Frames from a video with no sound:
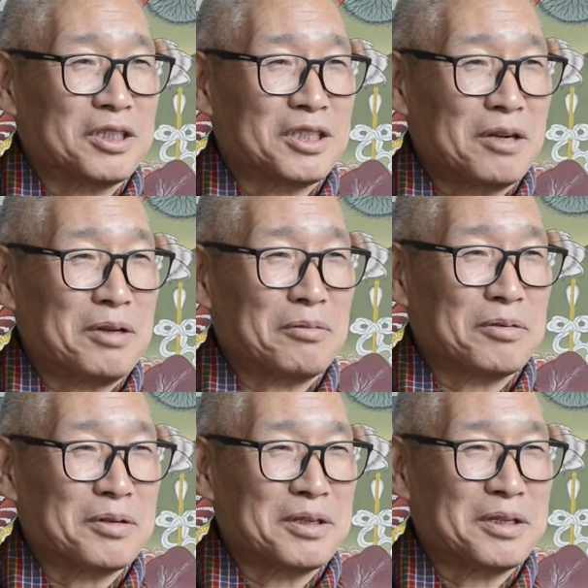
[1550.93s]
serving
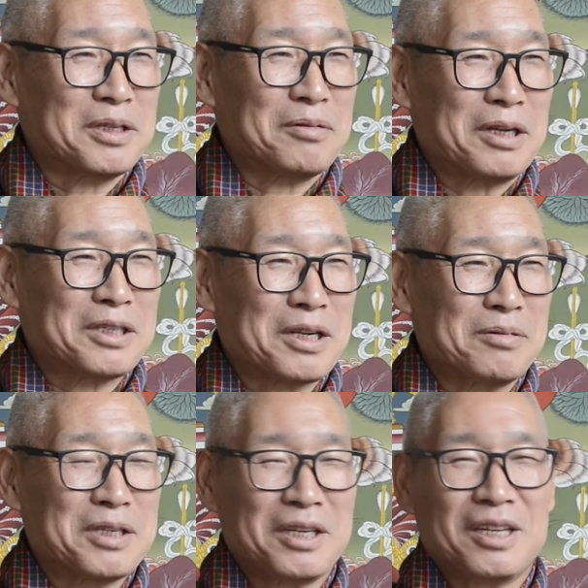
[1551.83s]
chief election
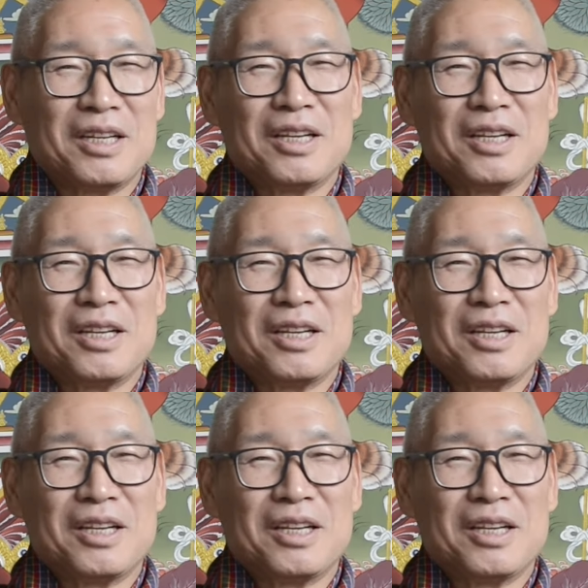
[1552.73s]
commissioner.